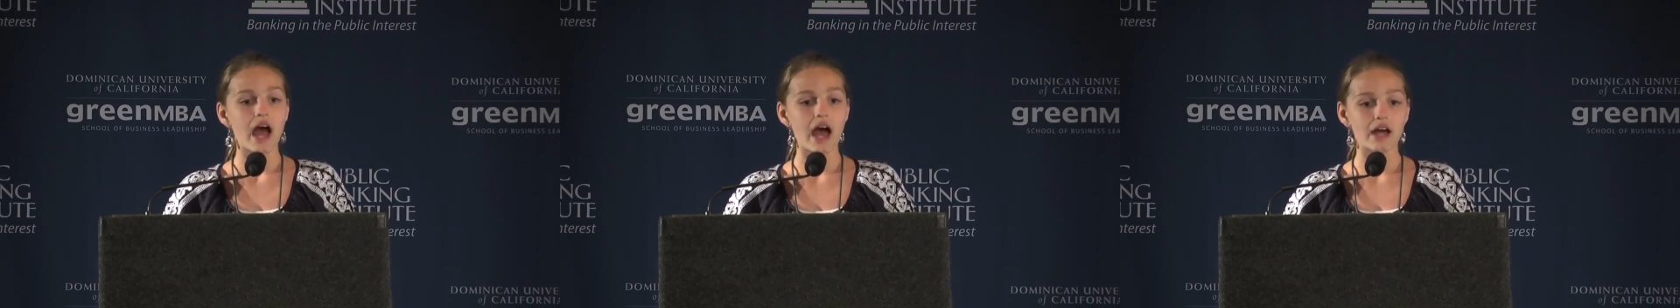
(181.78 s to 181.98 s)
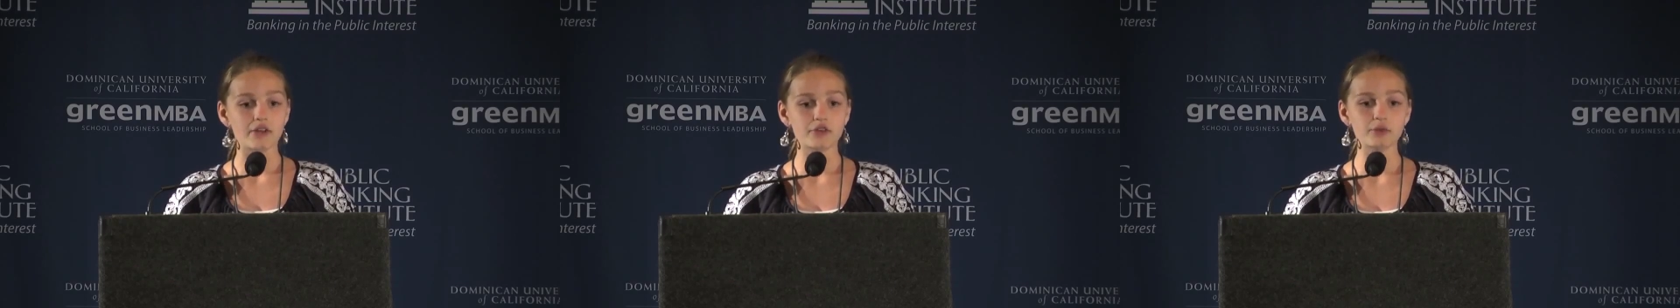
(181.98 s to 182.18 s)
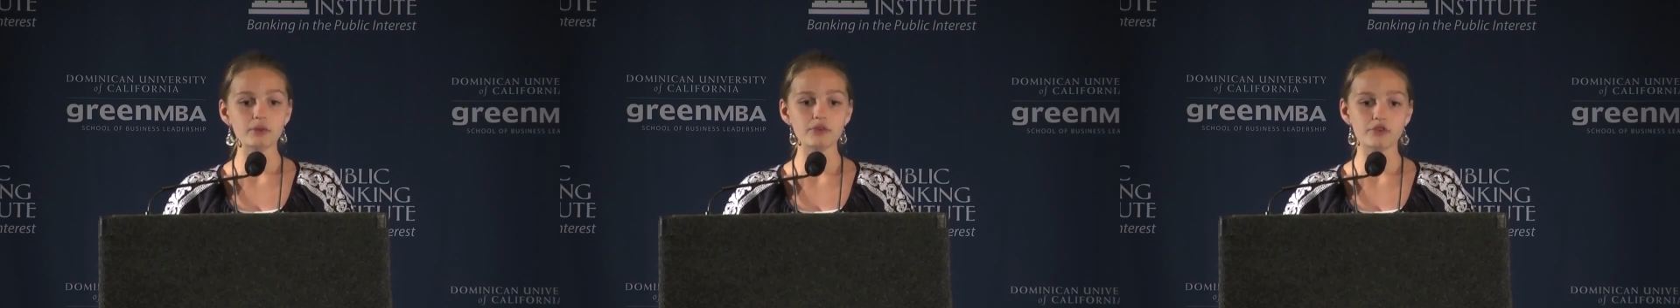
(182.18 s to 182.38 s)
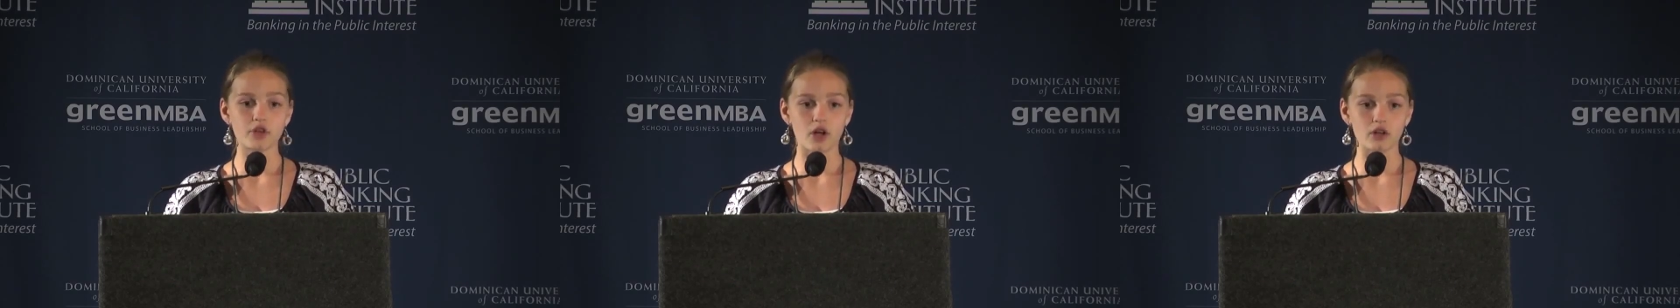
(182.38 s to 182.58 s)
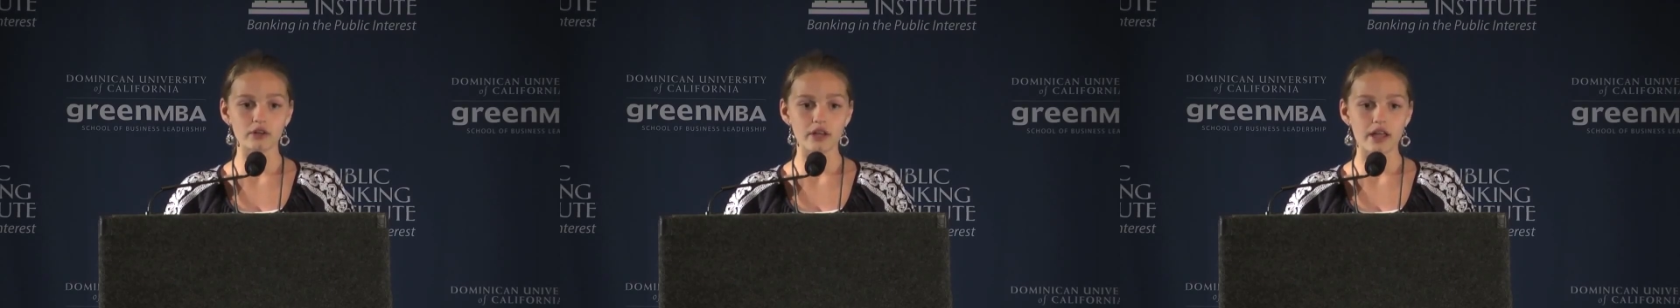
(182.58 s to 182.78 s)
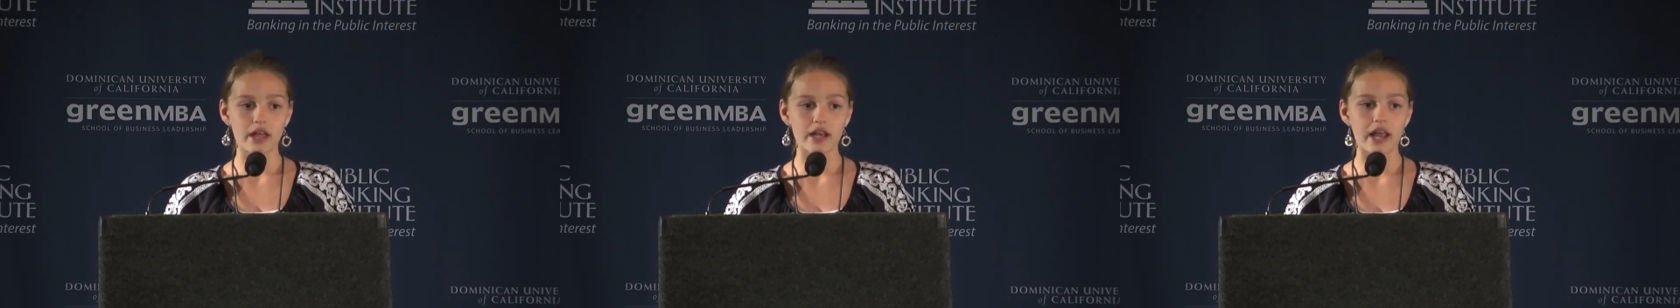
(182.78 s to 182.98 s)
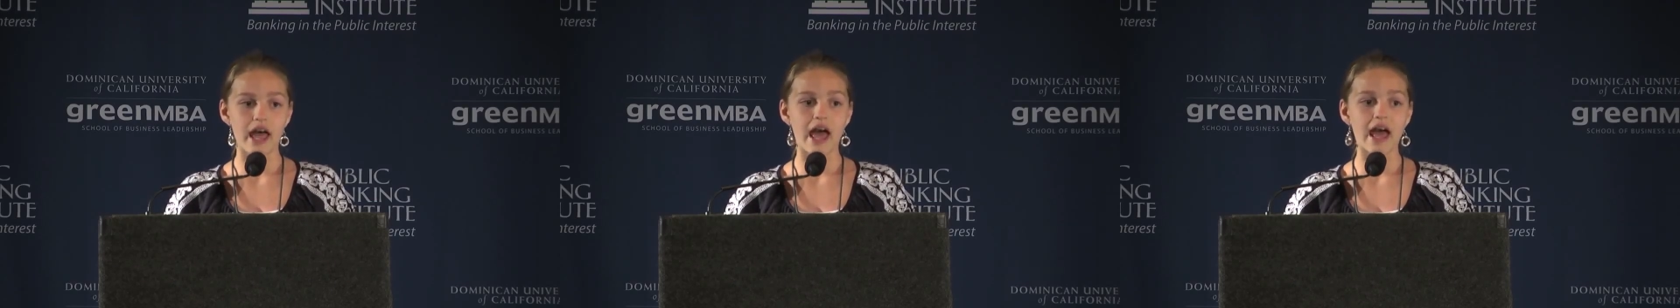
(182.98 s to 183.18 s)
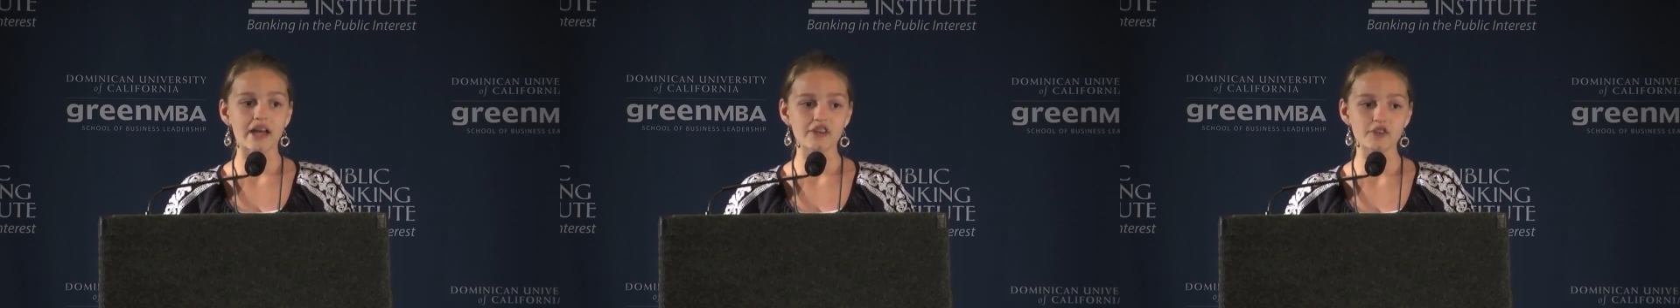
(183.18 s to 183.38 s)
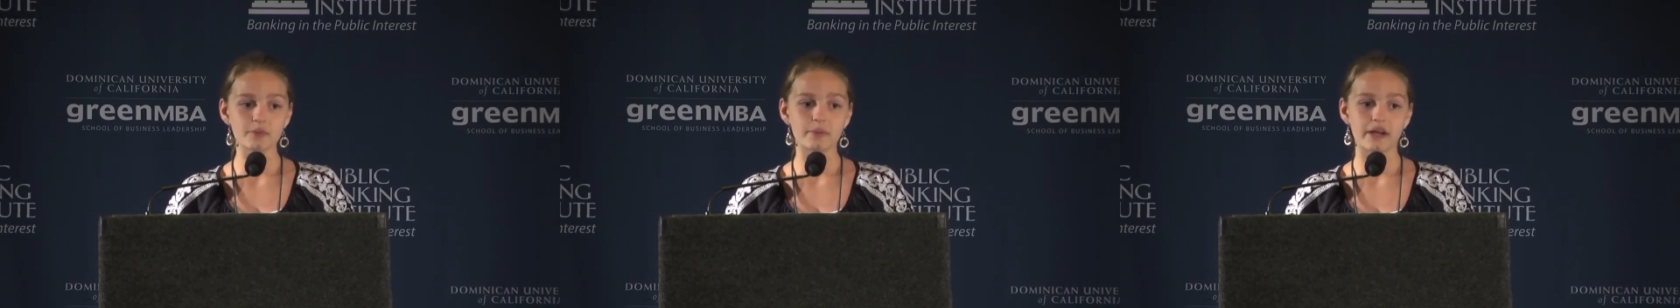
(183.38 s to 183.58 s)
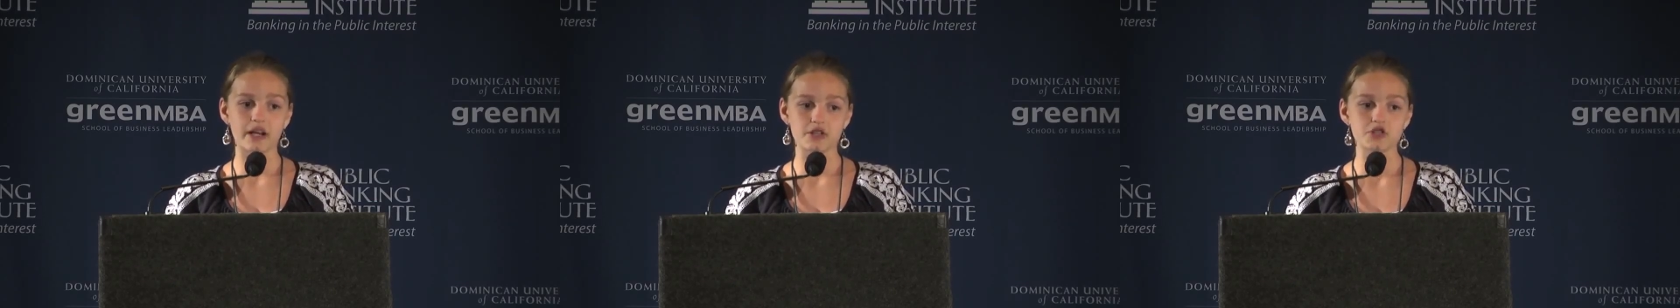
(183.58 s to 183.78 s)
As a result, an
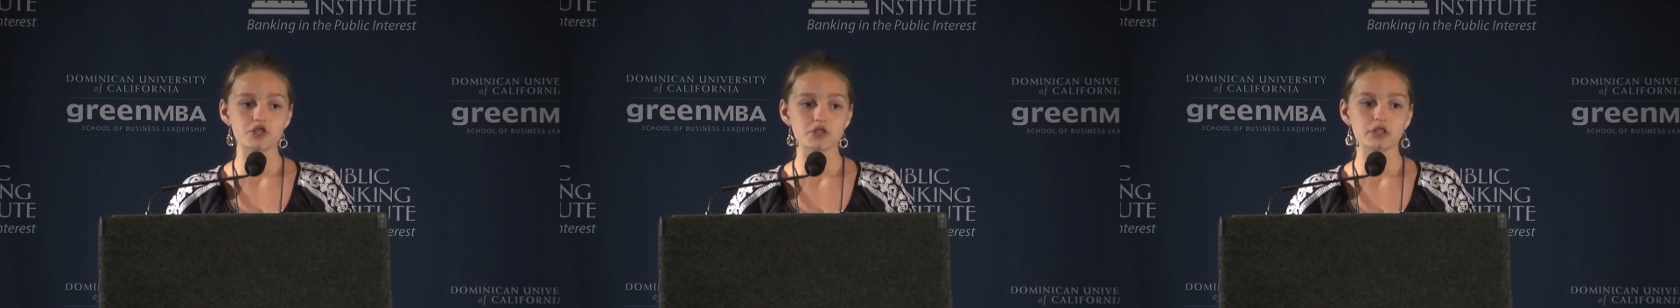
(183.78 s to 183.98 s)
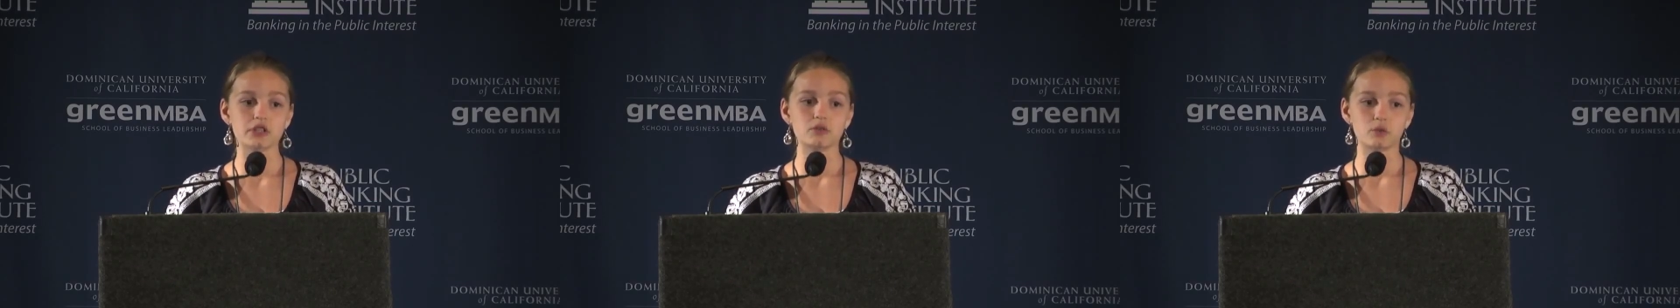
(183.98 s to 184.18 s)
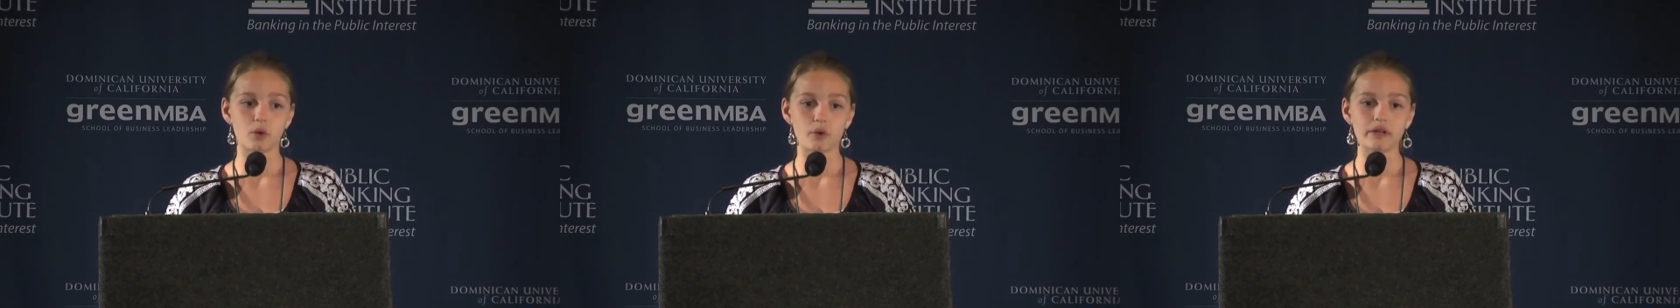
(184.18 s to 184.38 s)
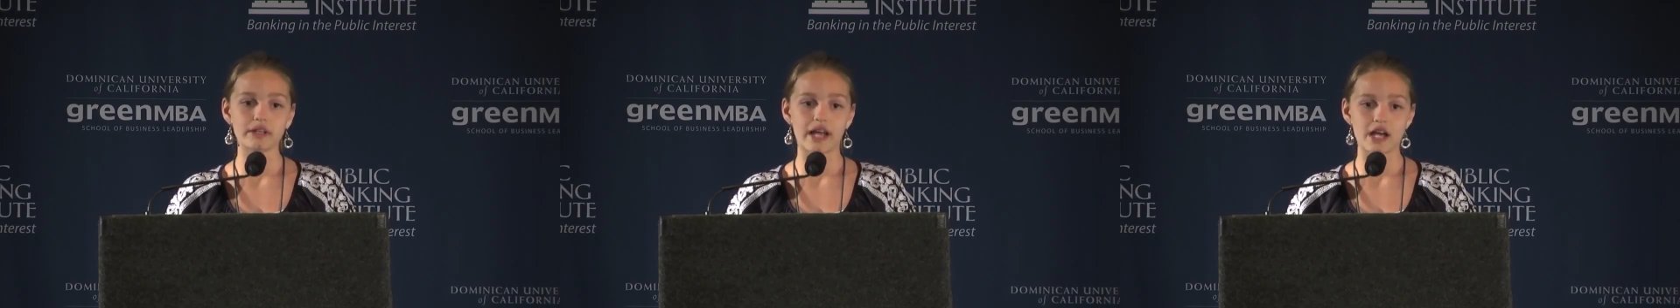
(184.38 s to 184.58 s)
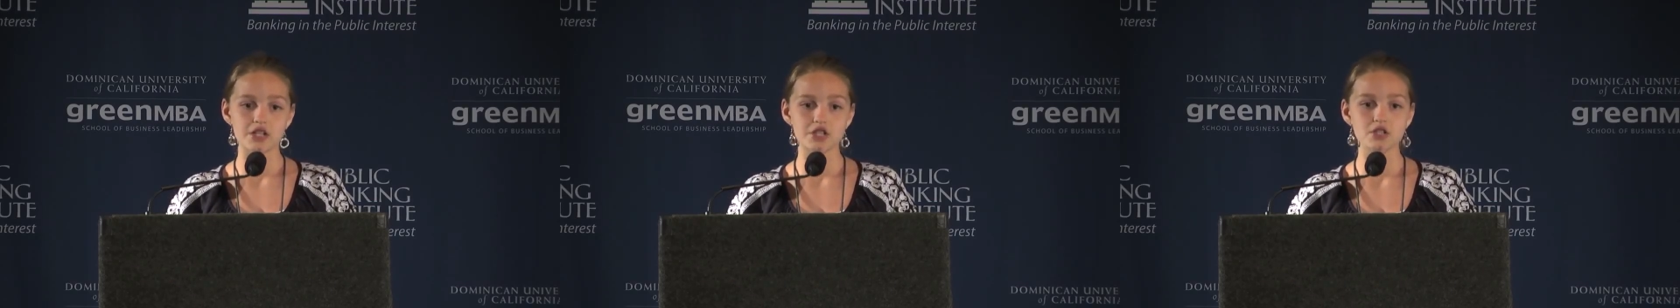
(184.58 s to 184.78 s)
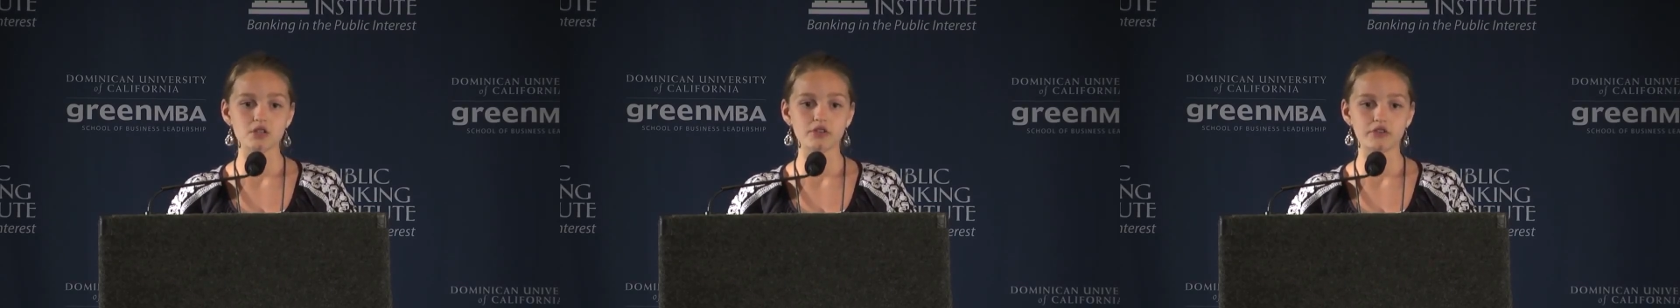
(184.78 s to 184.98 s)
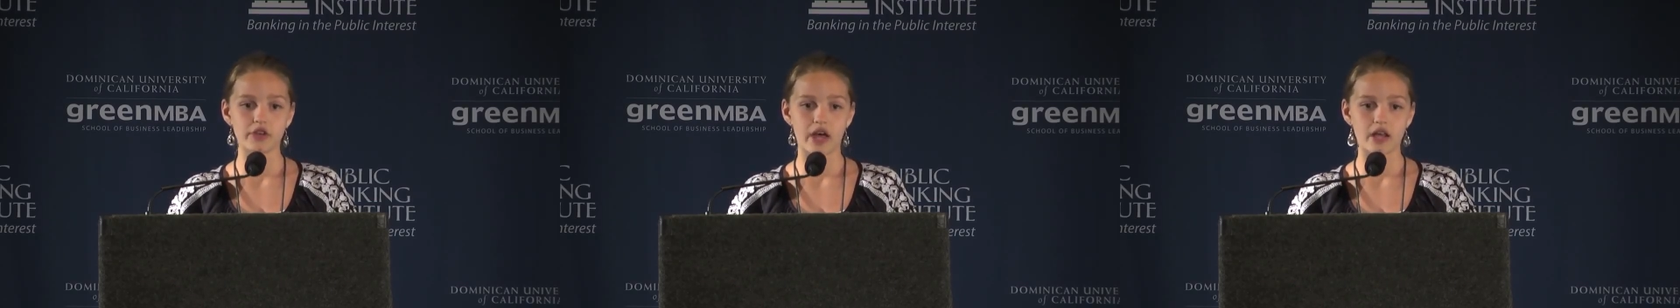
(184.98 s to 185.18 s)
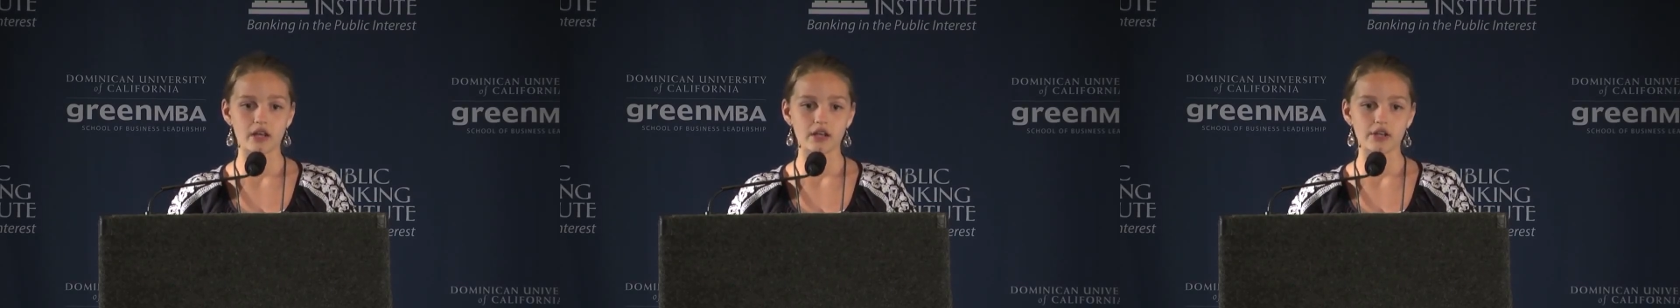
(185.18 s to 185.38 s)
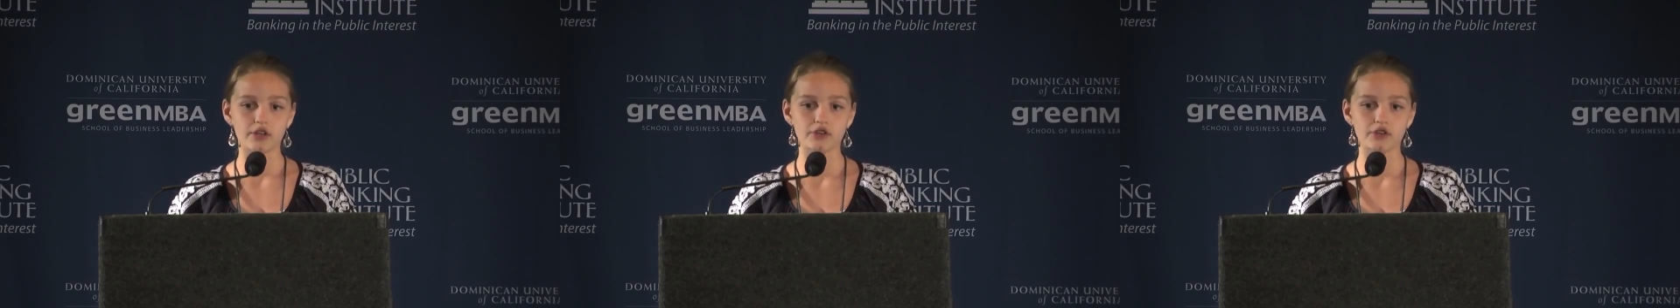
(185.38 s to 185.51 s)
exponentially growing national debt